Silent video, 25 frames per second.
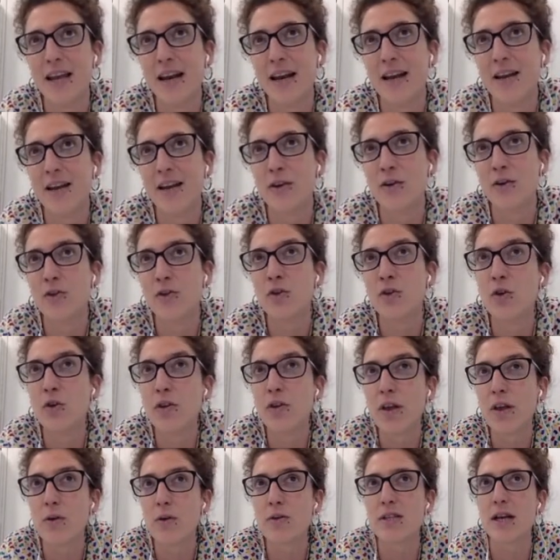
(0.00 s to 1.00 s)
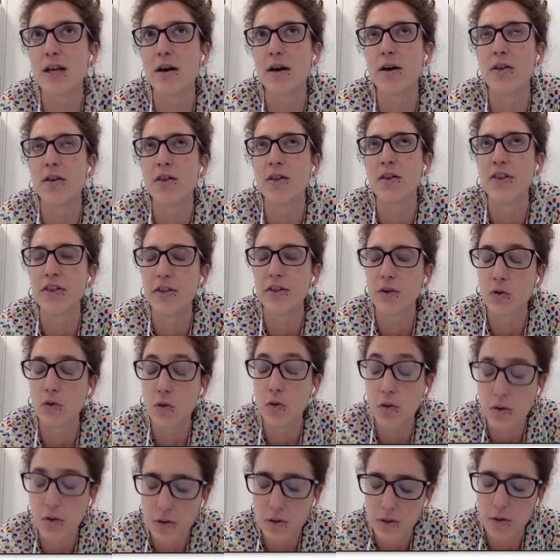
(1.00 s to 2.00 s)
on
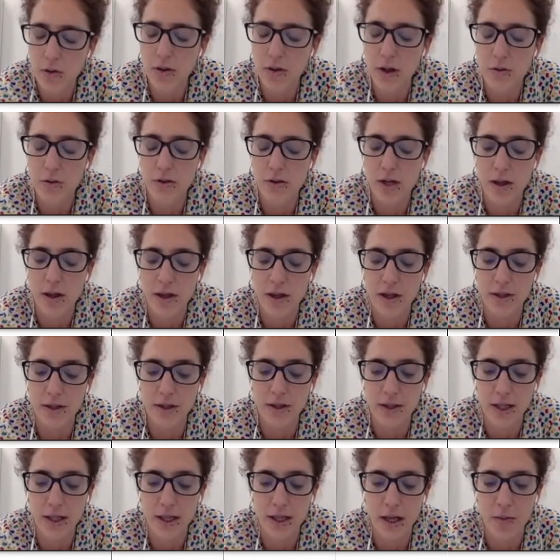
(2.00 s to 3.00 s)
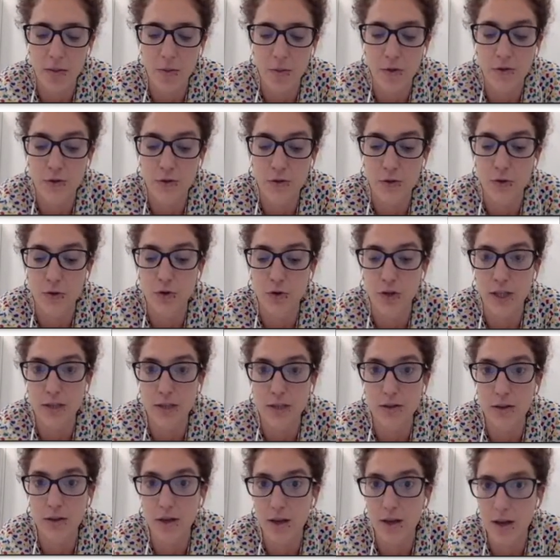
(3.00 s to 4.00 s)
2013, I moved to
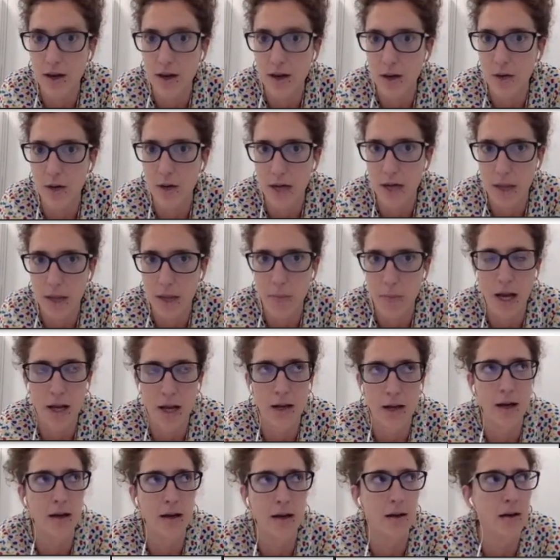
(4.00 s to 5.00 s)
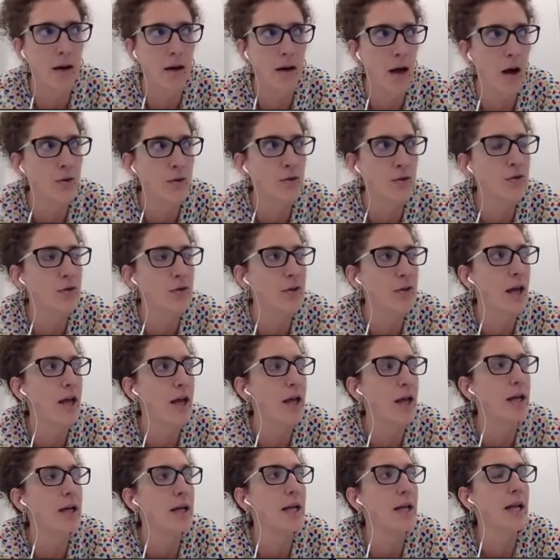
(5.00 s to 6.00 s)
Trento here, where I'm now
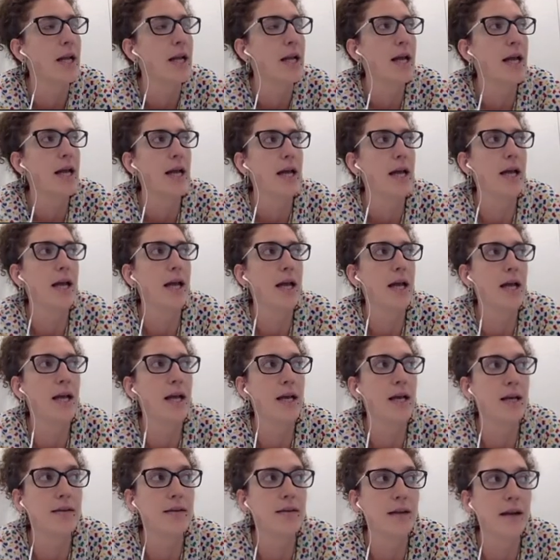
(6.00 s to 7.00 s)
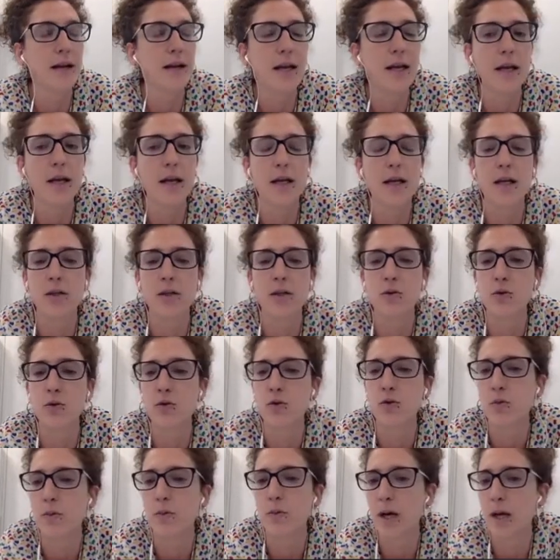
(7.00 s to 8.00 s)
today, in Italy, to
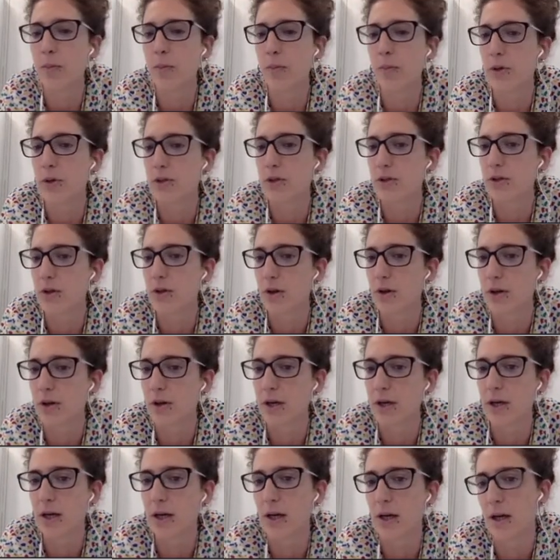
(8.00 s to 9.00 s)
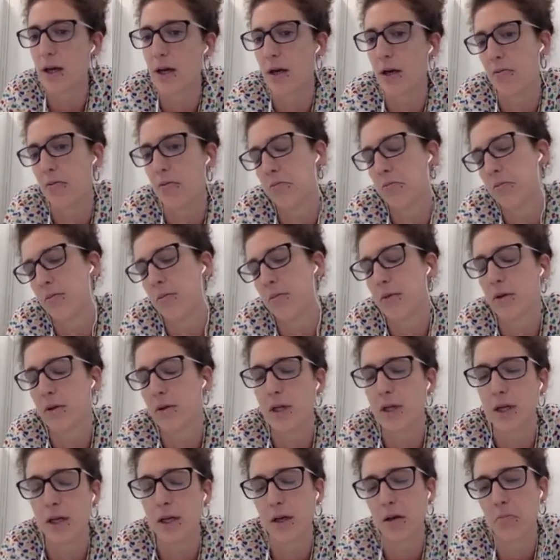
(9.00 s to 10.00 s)
do my postdoc.
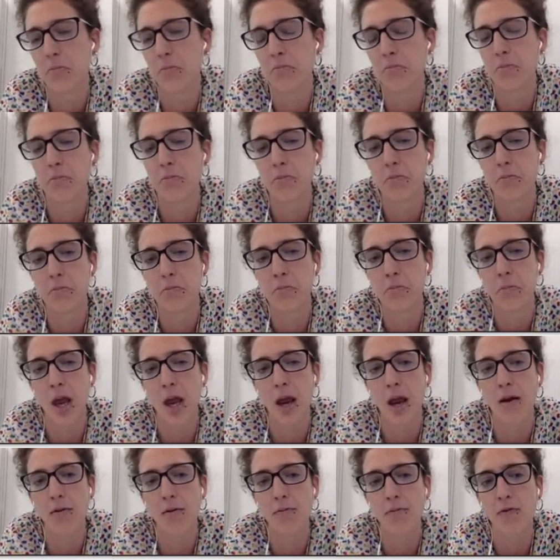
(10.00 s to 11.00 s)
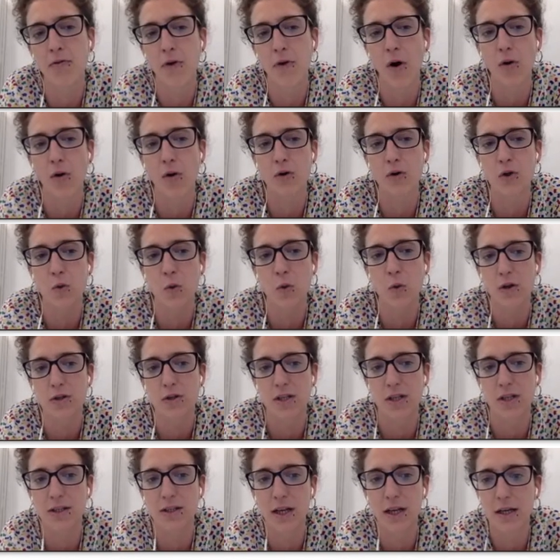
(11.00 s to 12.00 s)
The main focus was
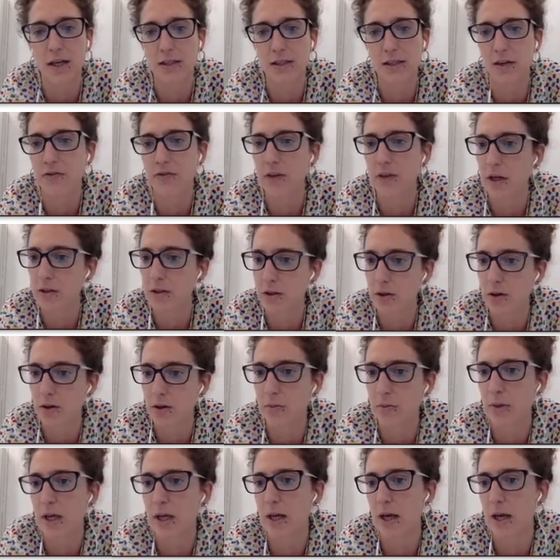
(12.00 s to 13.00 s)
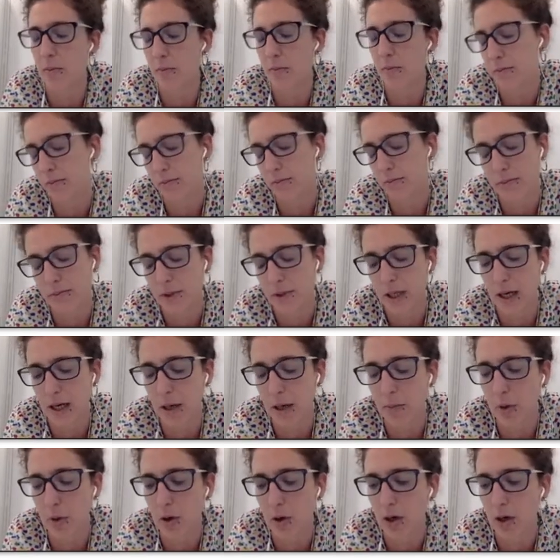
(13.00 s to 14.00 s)
integrative taxonomy, and then
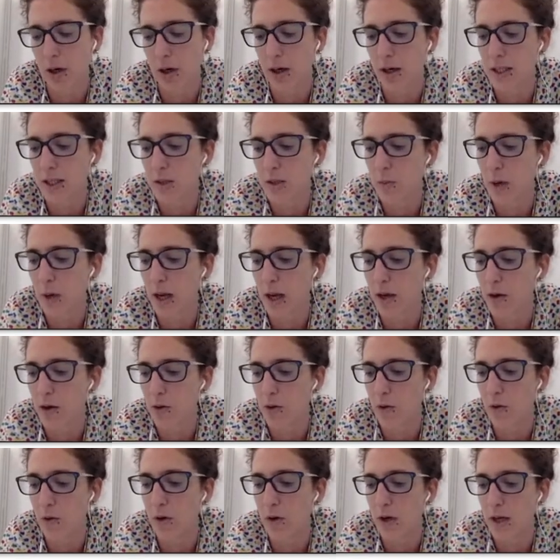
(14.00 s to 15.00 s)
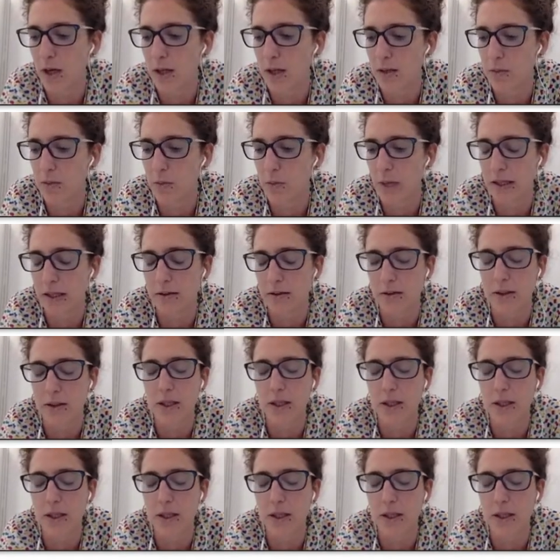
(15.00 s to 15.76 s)
I'm gonna explain you it's better.